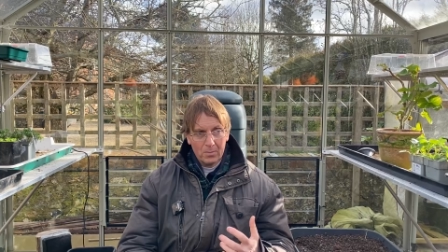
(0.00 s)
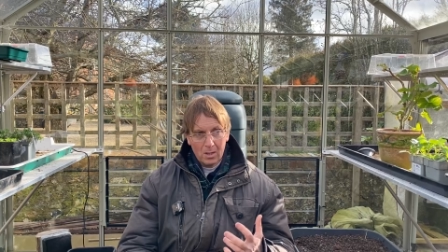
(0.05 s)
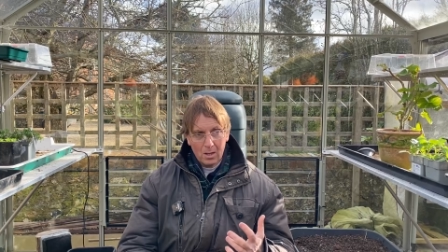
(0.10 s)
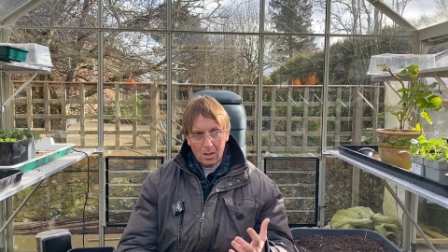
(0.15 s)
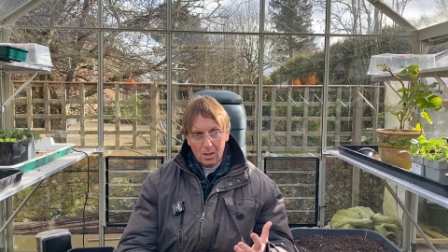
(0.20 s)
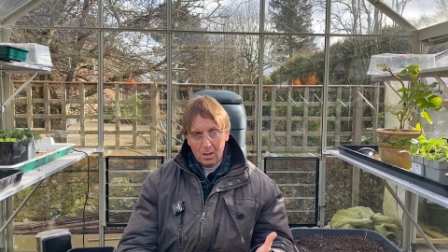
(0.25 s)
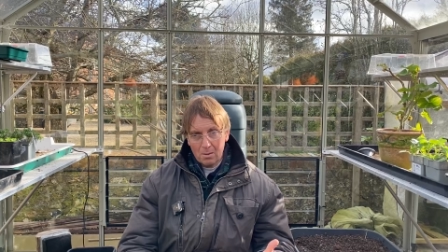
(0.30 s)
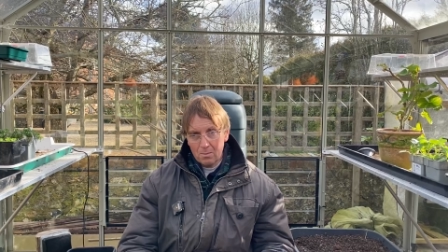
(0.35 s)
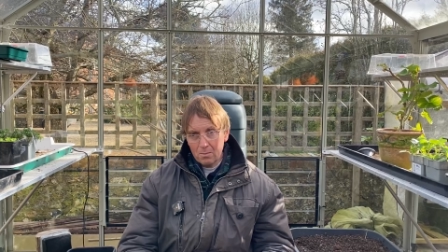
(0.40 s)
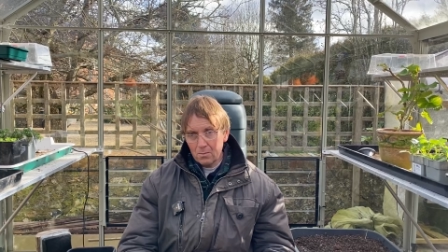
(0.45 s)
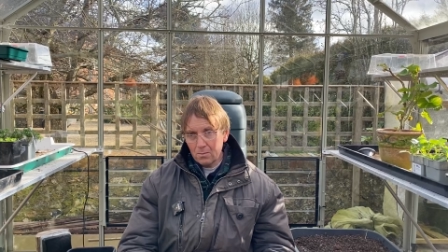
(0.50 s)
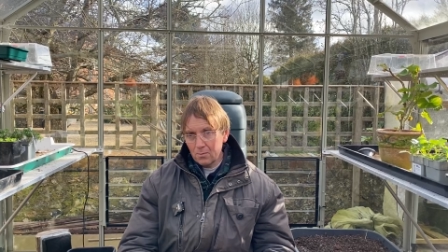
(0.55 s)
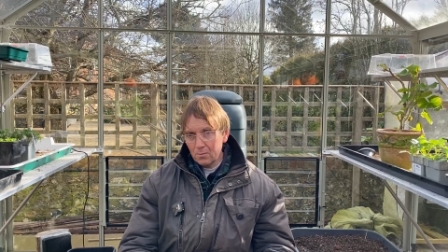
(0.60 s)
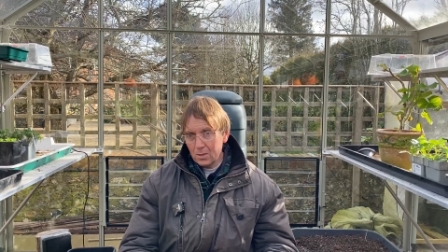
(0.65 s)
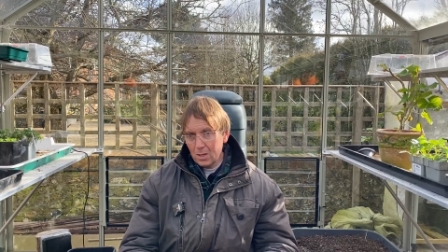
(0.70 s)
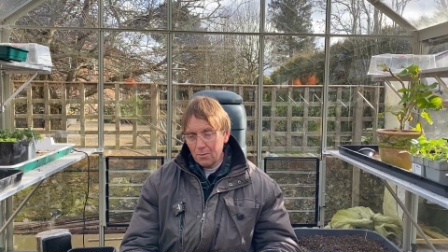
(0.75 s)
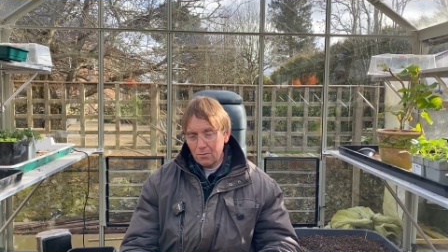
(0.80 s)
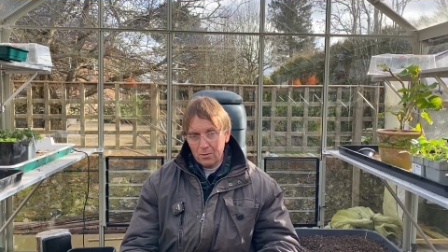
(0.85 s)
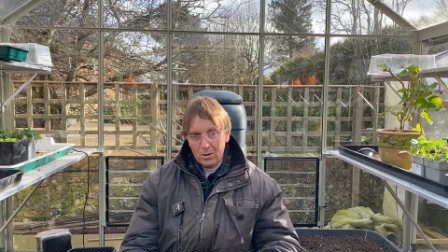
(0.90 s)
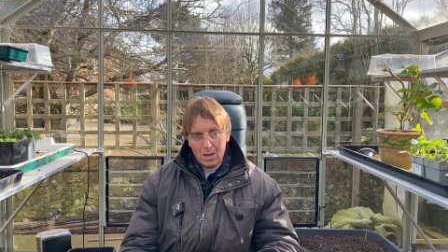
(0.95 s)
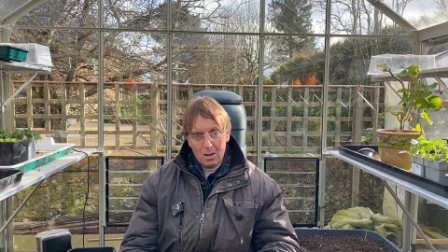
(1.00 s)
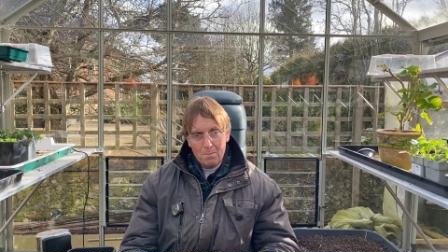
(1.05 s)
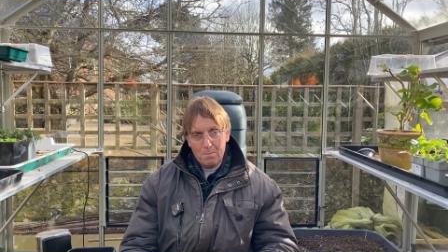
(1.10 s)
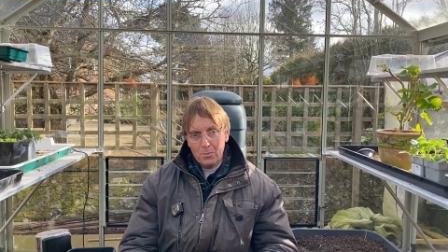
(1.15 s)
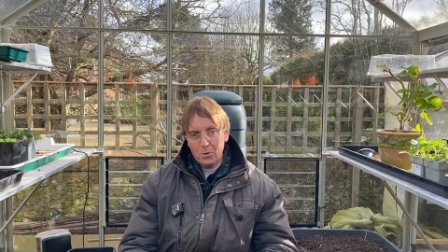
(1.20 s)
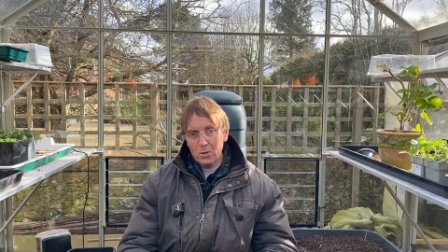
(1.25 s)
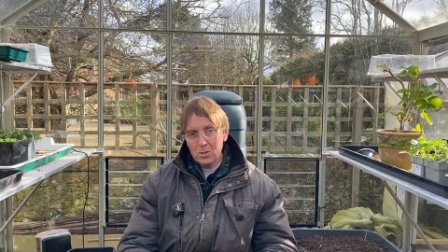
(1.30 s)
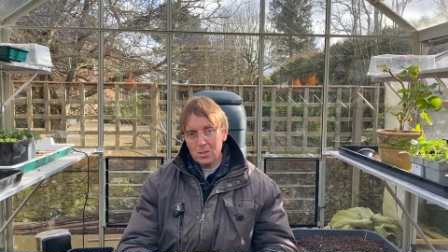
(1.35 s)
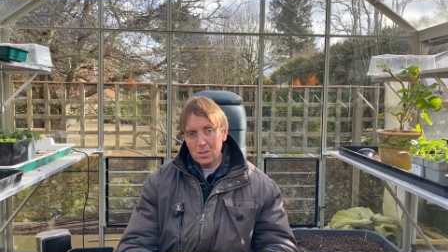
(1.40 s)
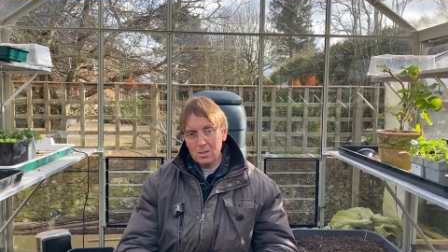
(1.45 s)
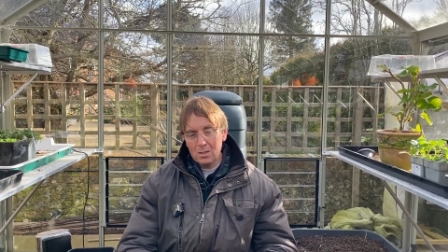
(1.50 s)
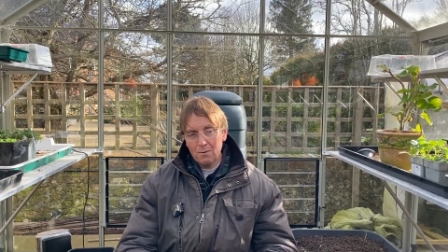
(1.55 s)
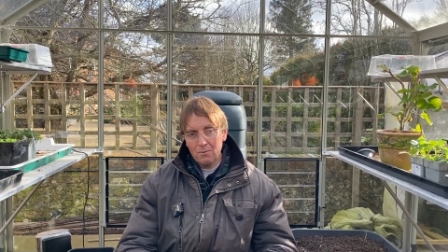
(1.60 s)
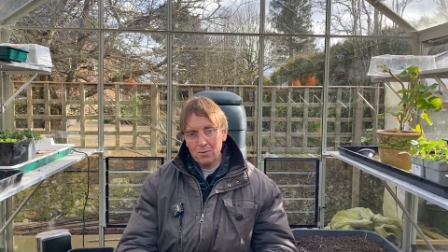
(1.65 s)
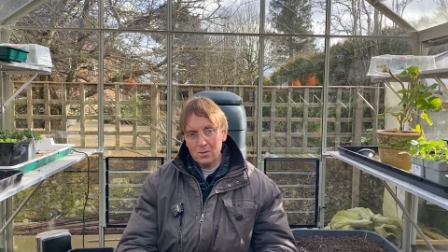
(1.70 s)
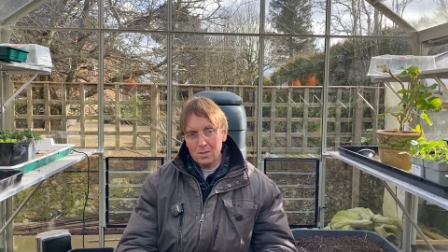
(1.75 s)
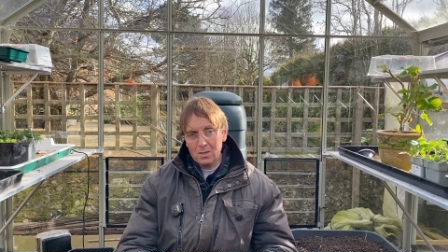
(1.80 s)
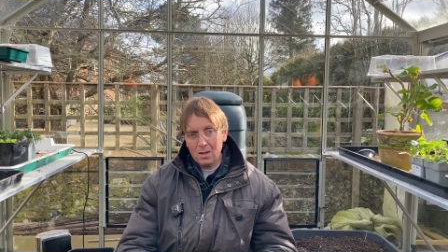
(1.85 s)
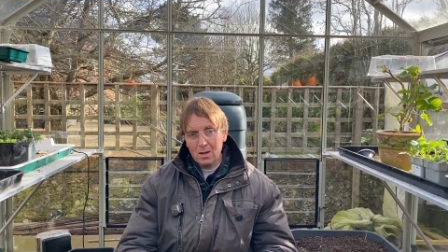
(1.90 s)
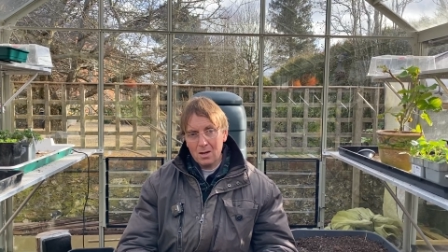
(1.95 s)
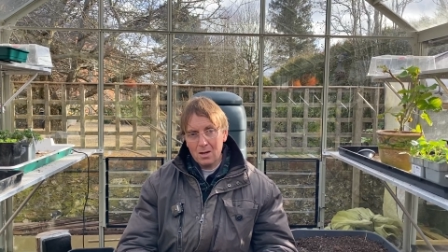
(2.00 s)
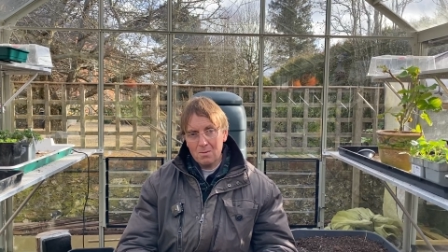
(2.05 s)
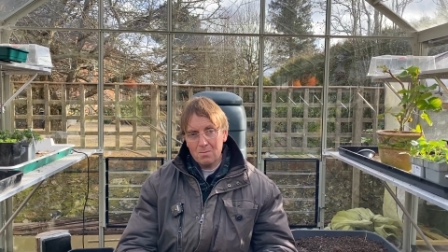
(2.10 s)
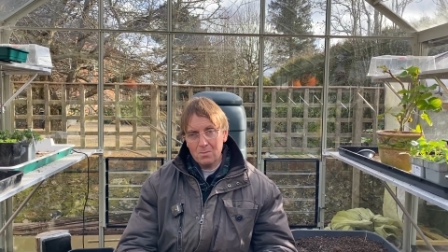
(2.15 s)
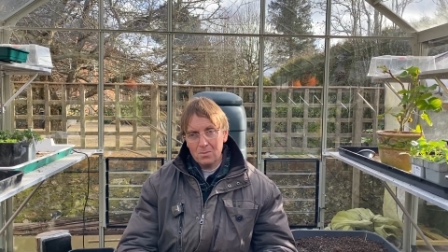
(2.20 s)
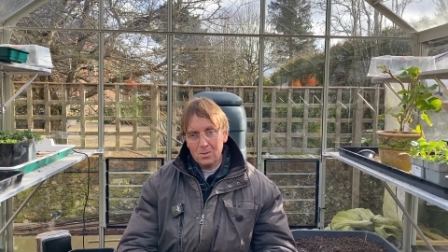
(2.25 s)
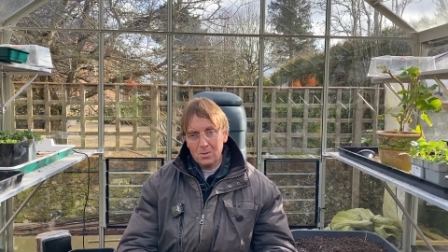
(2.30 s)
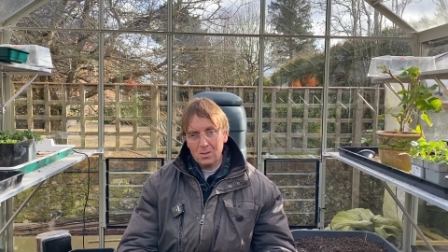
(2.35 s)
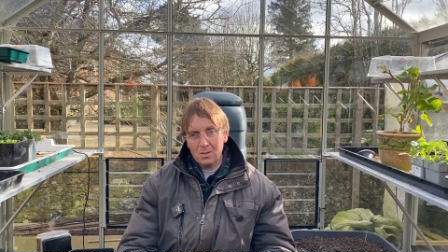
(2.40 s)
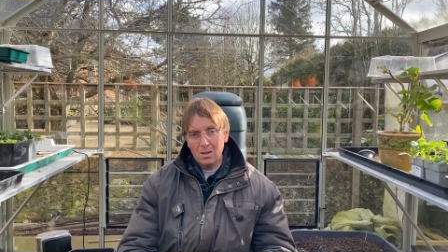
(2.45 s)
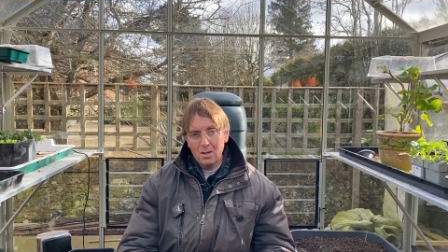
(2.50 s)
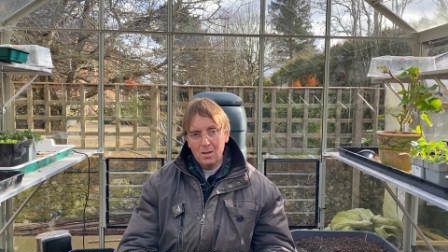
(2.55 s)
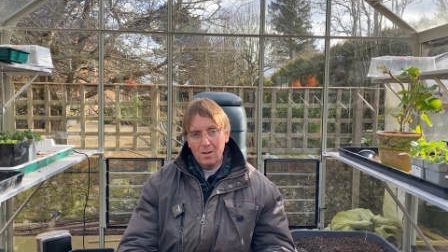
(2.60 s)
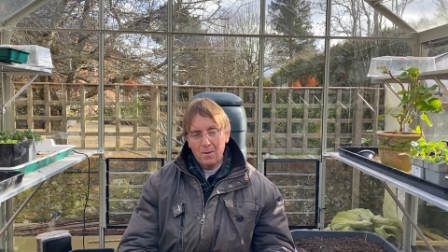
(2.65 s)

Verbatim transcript: um, different inputs at different times.